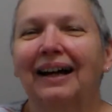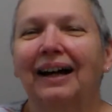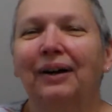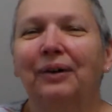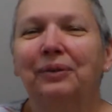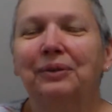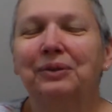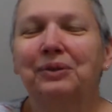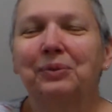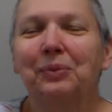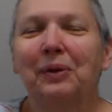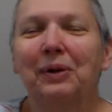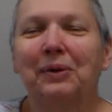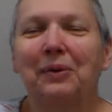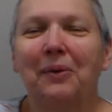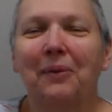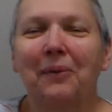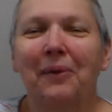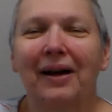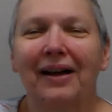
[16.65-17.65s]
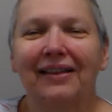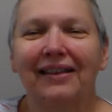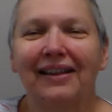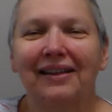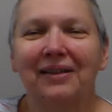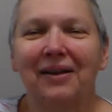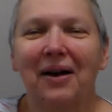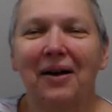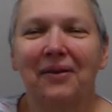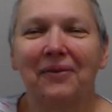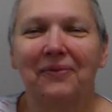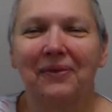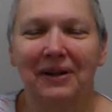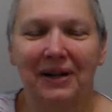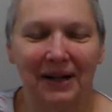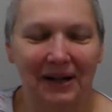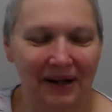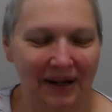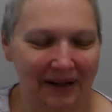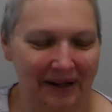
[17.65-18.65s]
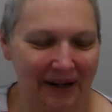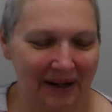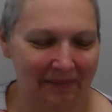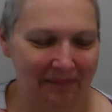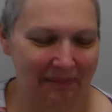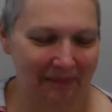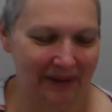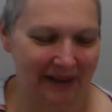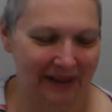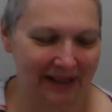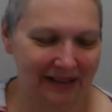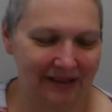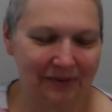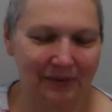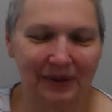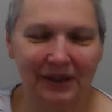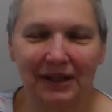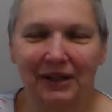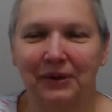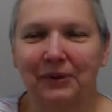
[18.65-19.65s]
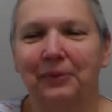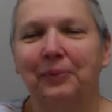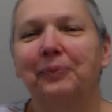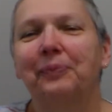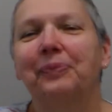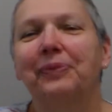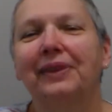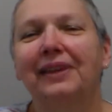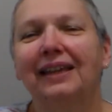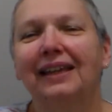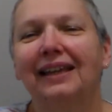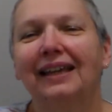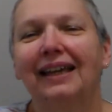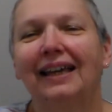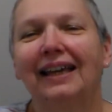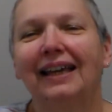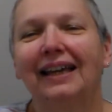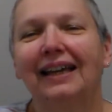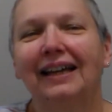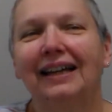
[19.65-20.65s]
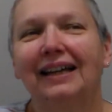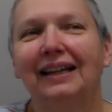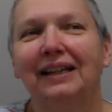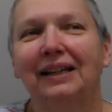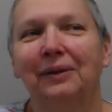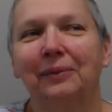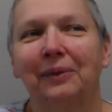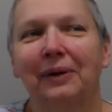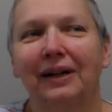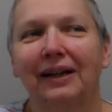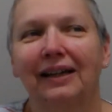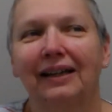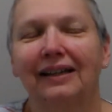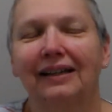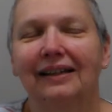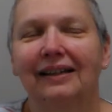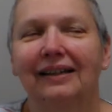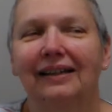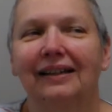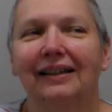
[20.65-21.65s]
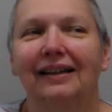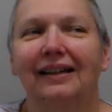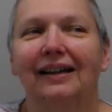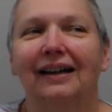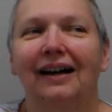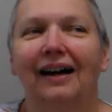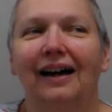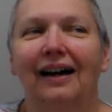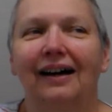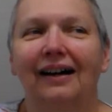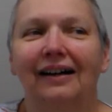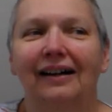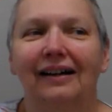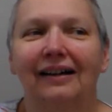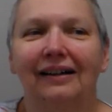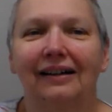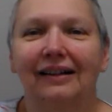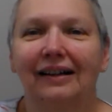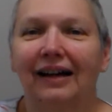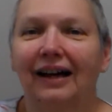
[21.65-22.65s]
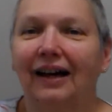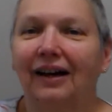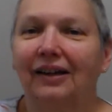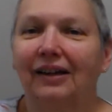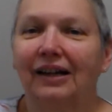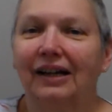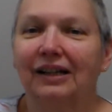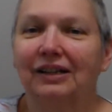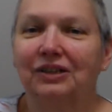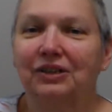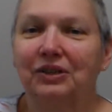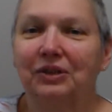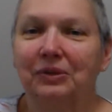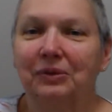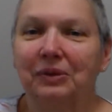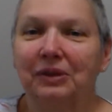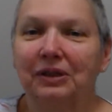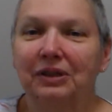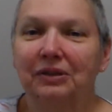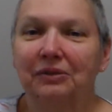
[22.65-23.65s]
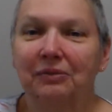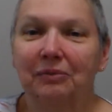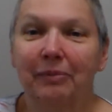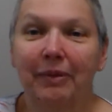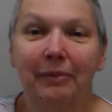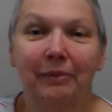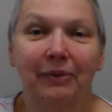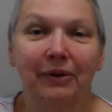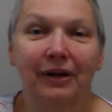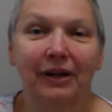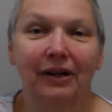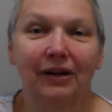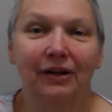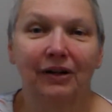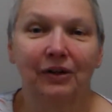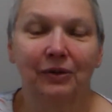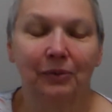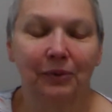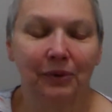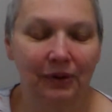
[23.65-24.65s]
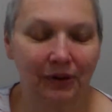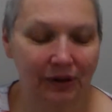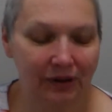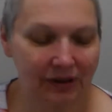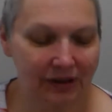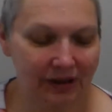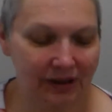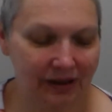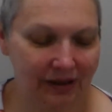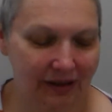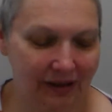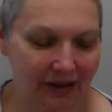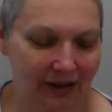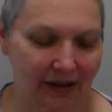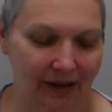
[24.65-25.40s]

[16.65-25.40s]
I always wonder why they talk funny like that, but that's what they do. Anyway, how you guys doing? You remembering all your words?